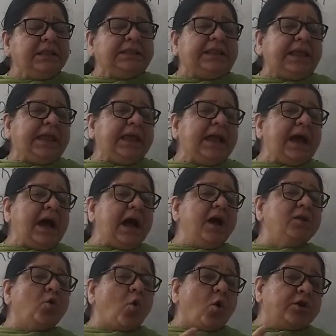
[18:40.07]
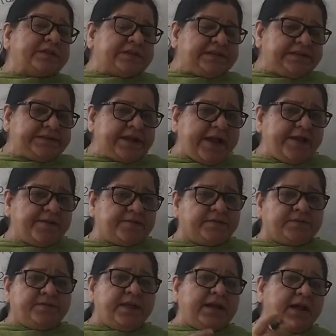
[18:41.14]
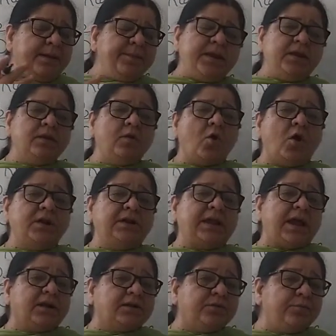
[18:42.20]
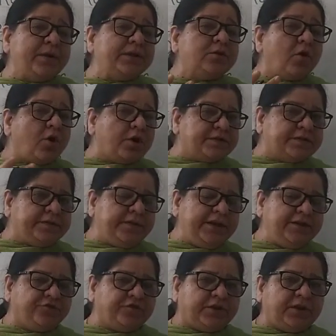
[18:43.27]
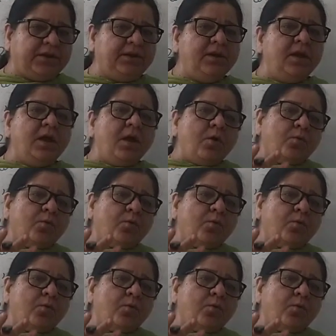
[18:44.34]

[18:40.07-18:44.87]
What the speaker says: they are oxidized, they come in contact with oxygen,